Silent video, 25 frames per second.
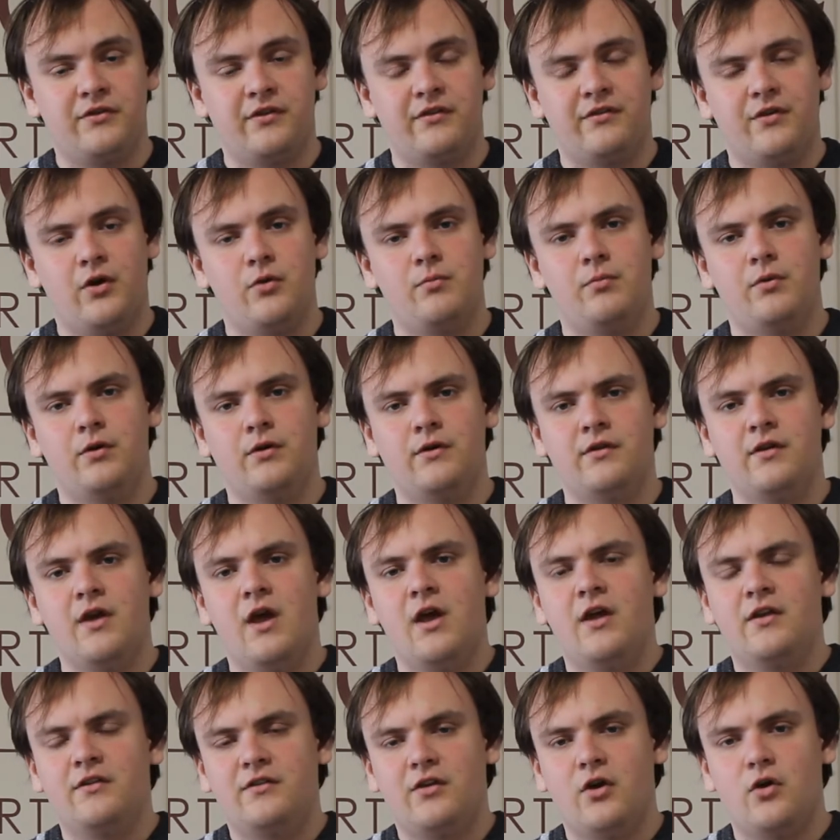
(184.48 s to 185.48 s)
it's opened.
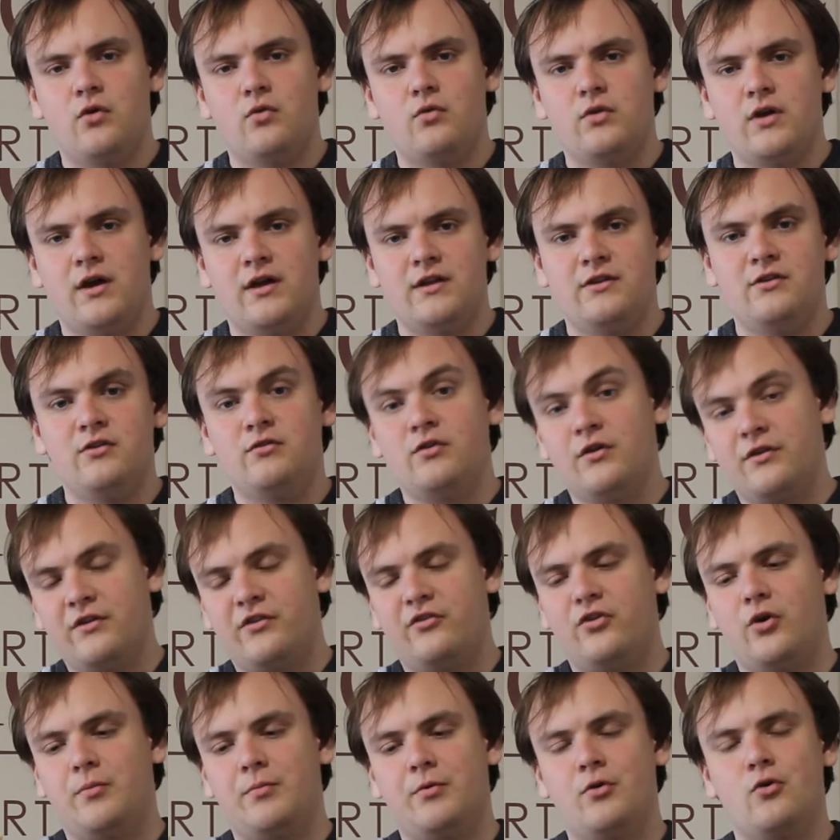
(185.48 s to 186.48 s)
So you've got this
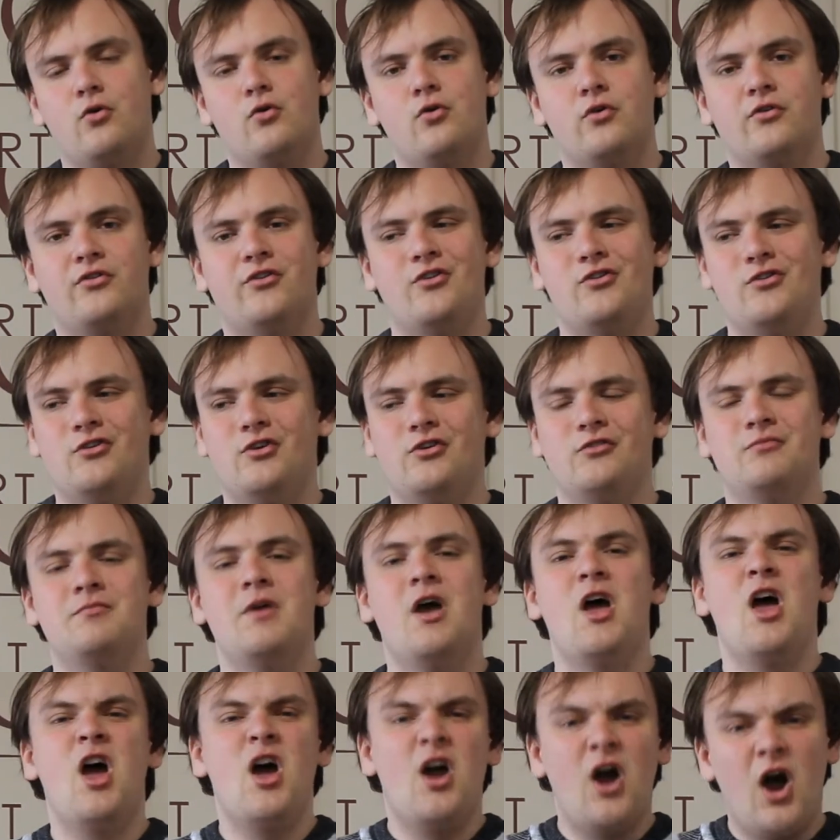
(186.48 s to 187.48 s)
stopper cork, so you can
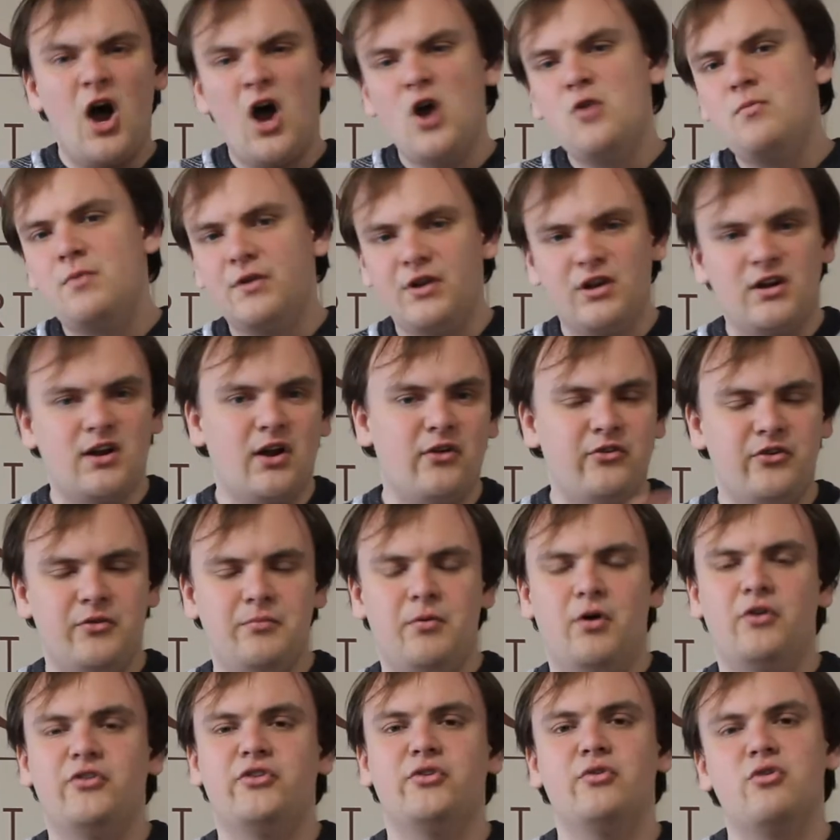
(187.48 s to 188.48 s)
open and close the
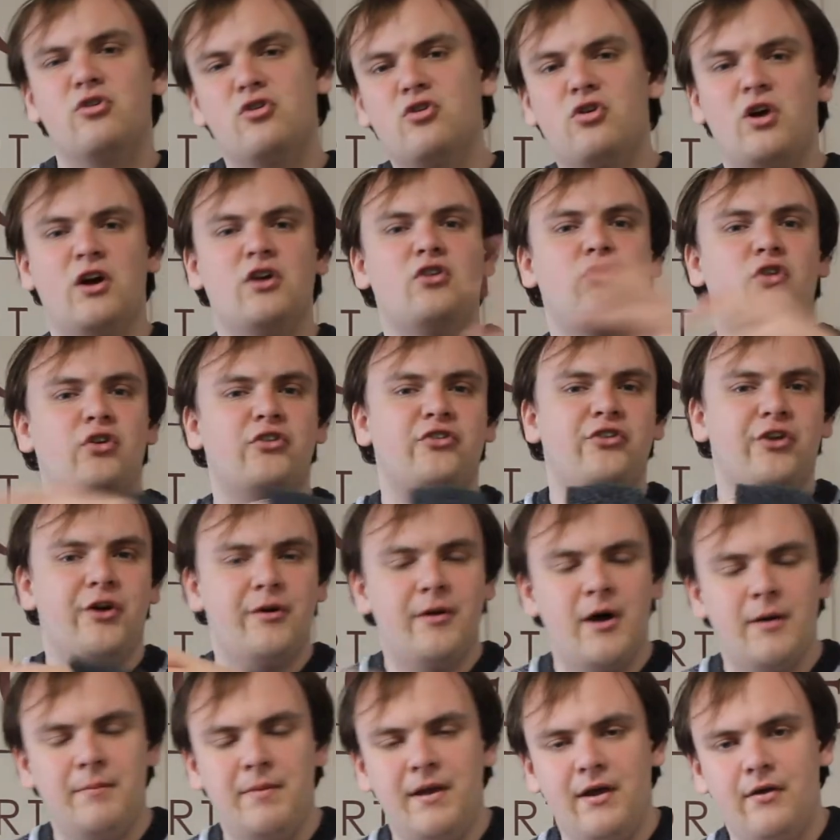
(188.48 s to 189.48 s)
bottle across
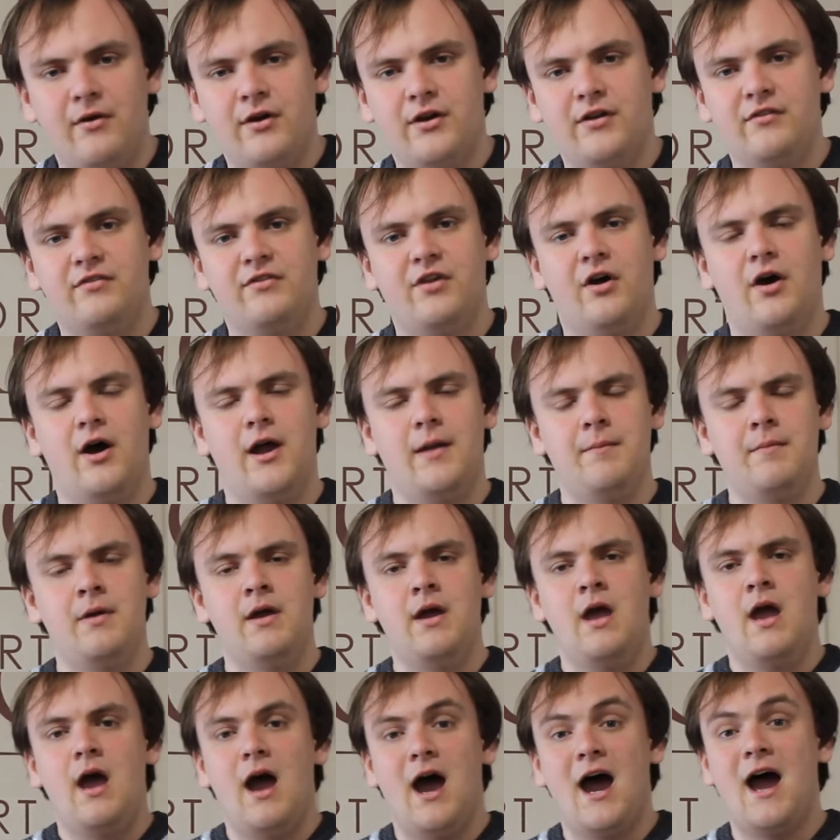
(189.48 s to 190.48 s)
a period of time.
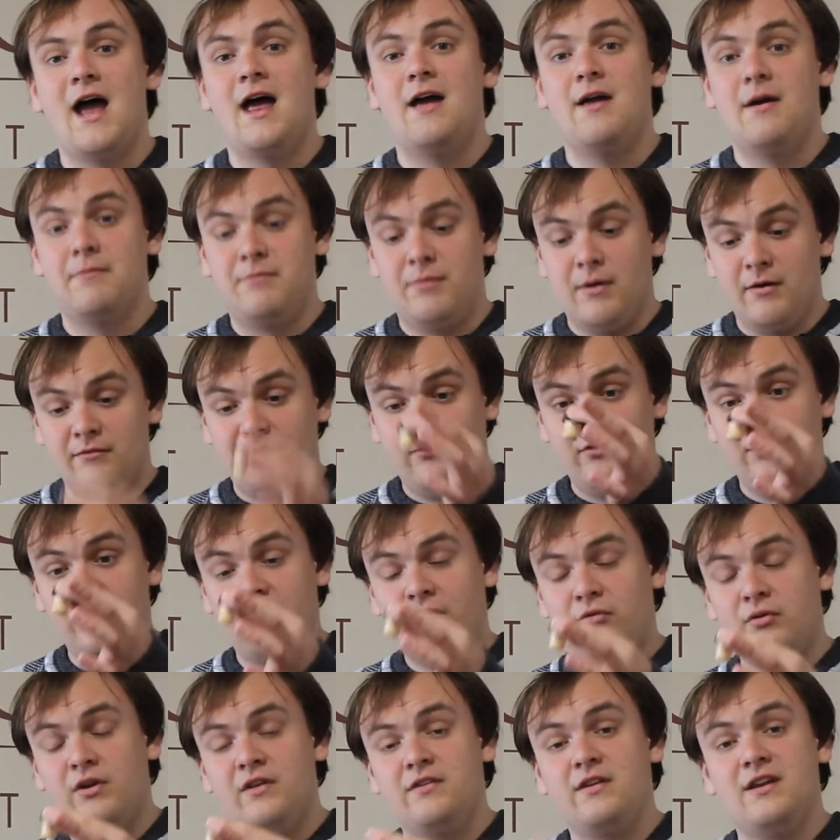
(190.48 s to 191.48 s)
But for
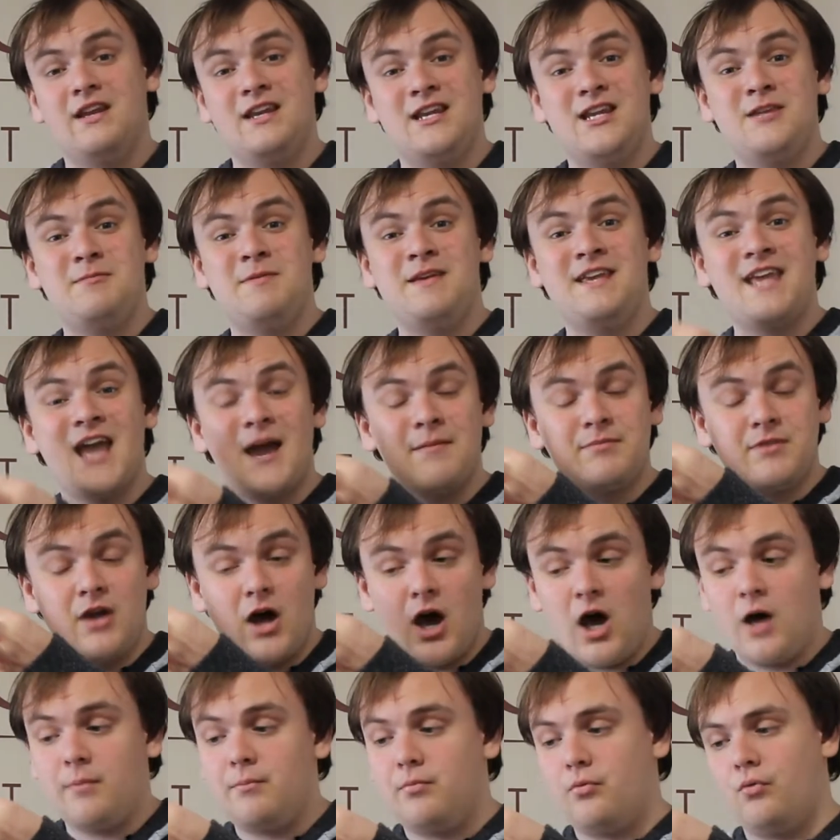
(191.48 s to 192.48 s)
this reason, it needs to be kept
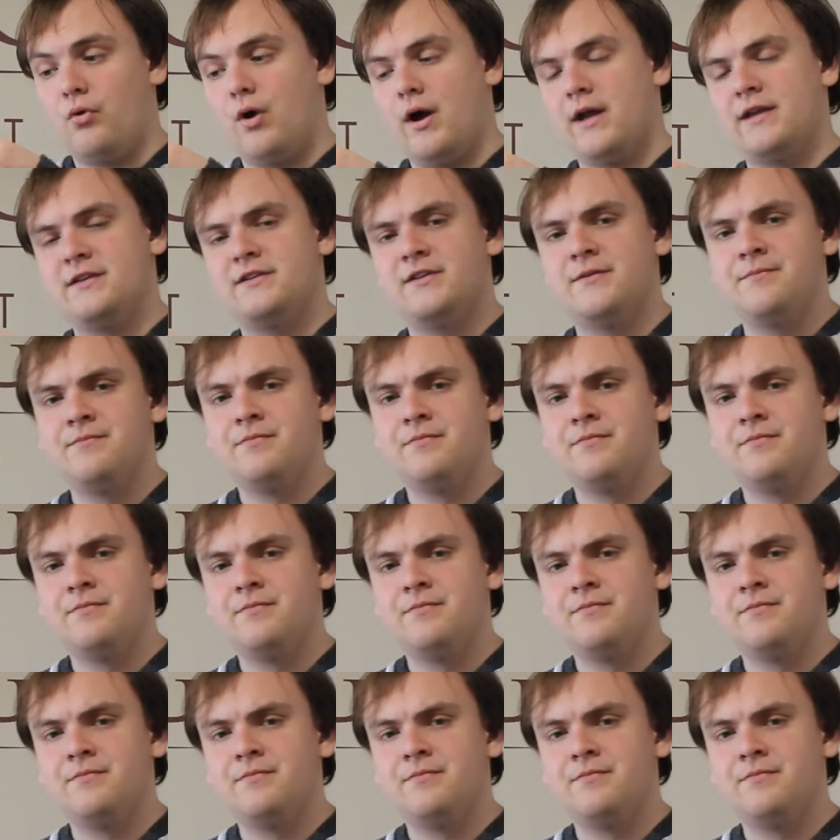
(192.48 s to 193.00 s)
upright